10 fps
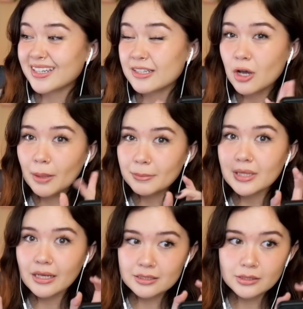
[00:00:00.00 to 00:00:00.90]
an up
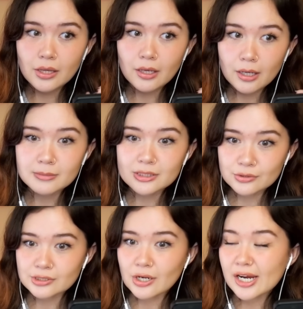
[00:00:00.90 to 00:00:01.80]
next thing. I'm so
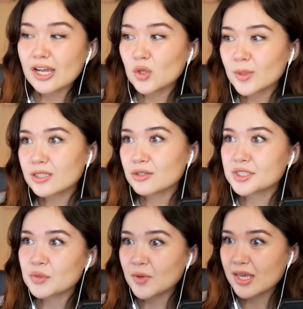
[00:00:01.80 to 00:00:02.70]
sorry. I hope that
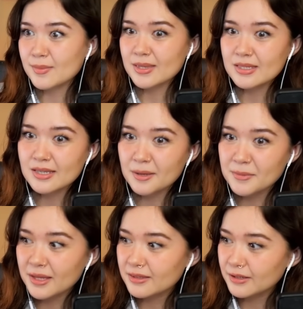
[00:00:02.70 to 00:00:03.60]
goes away by the time
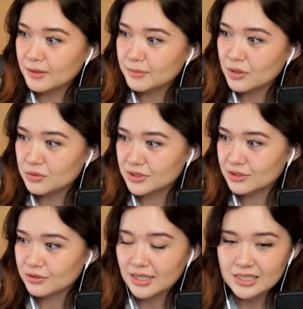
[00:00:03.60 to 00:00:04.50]
that the
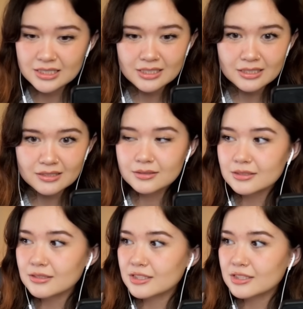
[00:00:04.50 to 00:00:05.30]
post credit scene starts